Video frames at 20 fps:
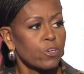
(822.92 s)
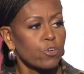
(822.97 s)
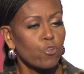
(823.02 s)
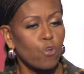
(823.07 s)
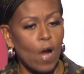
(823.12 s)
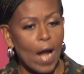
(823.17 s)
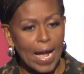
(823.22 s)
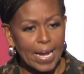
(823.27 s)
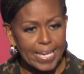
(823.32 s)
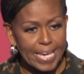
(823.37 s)

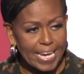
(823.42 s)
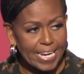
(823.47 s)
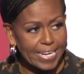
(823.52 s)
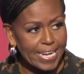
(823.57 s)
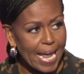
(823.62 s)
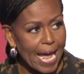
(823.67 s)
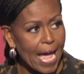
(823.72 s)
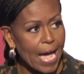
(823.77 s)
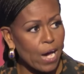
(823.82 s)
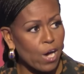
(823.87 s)
cracking
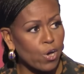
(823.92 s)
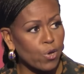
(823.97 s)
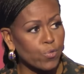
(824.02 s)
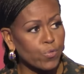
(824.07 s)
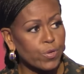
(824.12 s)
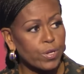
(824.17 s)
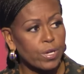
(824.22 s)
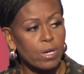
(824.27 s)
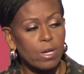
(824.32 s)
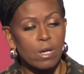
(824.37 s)
down
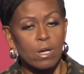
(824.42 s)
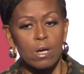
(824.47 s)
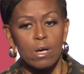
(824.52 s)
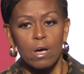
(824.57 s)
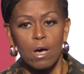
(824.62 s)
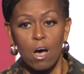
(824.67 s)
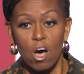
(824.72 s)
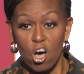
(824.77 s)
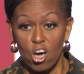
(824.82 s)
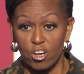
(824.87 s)

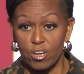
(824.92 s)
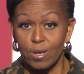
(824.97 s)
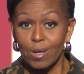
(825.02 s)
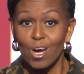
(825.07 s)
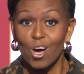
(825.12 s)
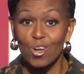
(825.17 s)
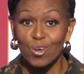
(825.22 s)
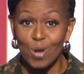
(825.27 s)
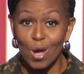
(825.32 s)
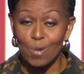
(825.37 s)
on,
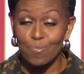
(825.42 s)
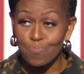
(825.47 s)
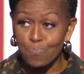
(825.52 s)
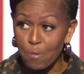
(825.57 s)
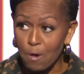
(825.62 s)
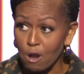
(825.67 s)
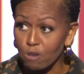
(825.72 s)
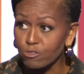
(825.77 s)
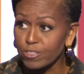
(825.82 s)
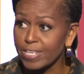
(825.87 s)
on, on,
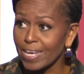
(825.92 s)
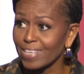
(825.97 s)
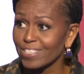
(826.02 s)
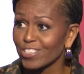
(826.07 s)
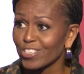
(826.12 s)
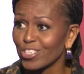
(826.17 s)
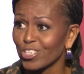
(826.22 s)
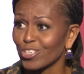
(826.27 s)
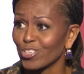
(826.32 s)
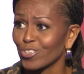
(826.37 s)

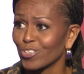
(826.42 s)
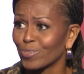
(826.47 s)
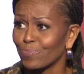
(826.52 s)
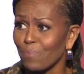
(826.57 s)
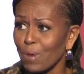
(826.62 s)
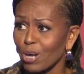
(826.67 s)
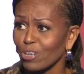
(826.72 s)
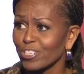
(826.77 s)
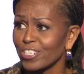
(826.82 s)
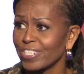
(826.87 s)
protesters
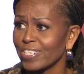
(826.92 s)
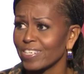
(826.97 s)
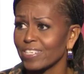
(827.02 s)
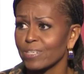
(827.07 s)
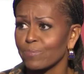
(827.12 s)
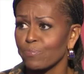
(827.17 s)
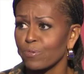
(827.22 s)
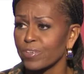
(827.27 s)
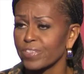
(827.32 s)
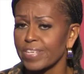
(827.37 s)
marching
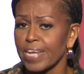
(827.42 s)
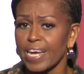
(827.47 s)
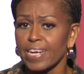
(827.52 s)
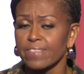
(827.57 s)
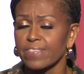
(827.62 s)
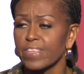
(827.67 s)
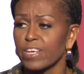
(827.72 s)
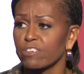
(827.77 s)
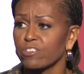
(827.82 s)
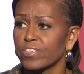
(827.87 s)
to
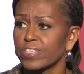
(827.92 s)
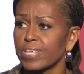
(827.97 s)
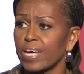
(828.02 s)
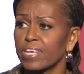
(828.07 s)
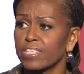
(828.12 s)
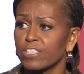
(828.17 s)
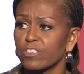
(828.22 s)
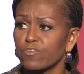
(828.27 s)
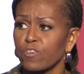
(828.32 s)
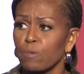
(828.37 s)
protect their
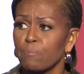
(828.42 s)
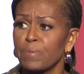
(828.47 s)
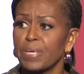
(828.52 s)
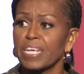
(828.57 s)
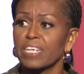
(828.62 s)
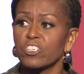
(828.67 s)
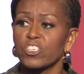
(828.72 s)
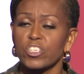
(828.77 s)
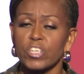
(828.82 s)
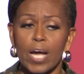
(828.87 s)
sons from
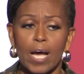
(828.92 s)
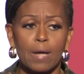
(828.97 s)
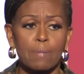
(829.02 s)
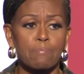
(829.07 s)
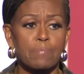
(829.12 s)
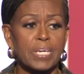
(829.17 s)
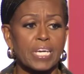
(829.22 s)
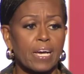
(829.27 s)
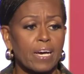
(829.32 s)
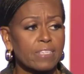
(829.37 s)
being shot
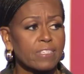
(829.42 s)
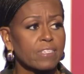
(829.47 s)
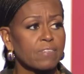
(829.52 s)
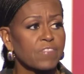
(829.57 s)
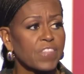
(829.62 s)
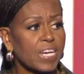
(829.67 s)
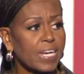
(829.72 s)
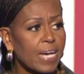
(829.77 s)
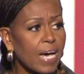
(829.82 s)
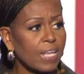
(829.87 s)
because of
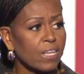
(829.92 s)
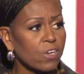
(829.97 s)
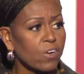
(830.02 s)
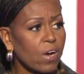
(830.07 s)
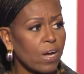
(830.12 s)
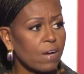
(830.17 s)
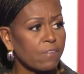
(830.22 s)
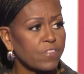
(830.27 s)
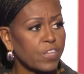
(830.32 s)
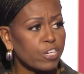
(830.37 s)
the color
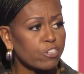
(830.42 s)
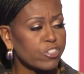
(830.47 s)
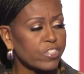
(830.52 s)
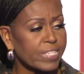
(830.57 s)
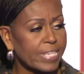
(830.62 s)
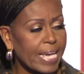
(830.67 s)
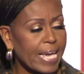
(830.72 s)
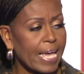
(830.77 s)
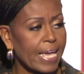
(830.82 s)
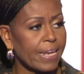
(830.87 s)
of their
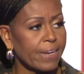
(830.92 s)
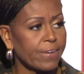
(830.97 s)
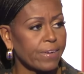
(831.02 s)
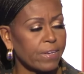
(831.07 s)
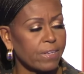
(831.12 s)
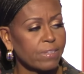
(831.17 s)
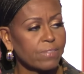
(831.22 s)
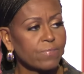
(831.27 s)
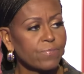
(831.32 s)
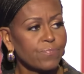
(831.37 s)
skin,
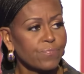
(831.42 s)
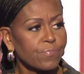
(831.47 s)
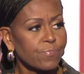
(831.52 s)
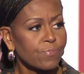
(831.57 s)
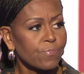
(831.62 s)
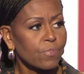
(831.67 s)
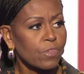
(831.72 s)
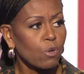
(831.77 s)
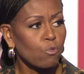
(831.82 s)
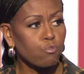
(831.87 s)

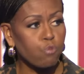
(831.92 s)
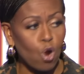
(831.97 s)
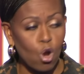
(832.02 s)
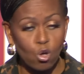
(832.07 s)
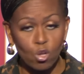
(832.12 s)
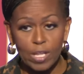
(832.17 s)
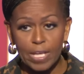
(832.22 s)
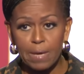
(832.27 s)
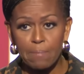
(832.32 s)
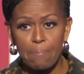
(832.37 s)

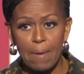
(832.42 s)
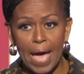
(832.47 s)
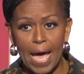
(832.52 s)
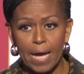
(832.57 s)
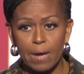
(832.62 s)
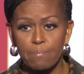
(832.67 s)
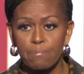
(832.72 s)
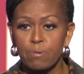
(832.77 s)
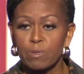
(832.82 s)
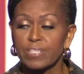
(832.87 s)
rolling
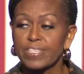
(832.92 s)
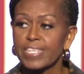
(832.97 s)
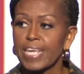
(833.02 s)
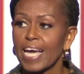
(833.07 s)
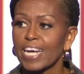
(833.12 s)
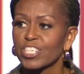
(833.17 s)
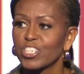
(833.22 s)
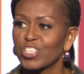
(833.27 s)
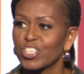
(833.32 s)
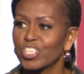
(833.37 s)
back
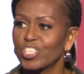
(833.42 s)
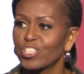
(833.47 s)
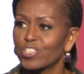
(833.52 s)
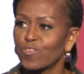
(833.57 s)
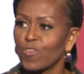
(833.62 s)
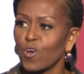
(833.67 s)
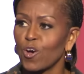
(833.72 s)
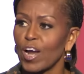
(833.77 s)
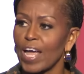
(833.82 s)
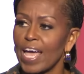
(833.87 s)
protections
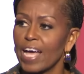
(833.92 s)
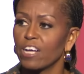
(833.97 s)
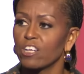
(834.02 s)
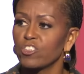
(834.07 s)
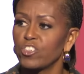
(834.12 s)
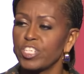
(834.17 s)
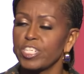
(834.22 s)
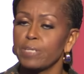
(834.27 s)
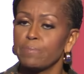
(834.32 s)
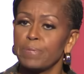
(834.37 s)
for
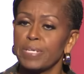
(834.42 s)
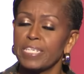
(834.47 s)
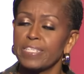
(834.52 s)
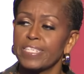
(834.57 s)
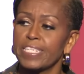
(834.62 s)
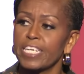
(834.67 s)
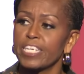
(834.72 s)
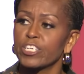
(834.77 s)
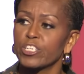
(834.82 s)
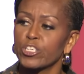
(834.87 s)

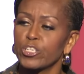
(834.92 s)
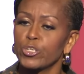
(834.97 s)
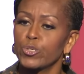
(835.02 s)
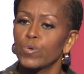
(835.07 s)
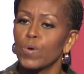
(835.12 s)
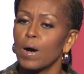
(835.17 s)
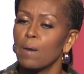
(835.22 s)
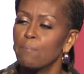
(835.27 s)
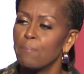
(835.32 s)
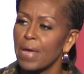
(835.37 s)

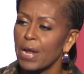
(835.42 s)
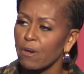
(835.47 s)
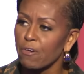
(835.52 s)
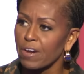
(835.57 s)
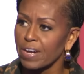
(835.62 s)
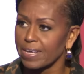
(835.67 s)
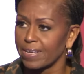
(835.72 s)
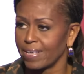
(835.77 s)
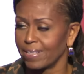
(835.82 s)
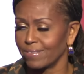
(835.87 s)
LGBTQ
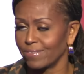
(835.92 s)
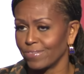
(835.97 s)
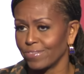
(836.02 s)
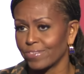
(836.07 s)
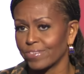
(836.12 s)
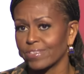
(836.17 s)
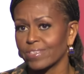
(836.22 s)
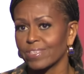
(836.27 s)
Americans.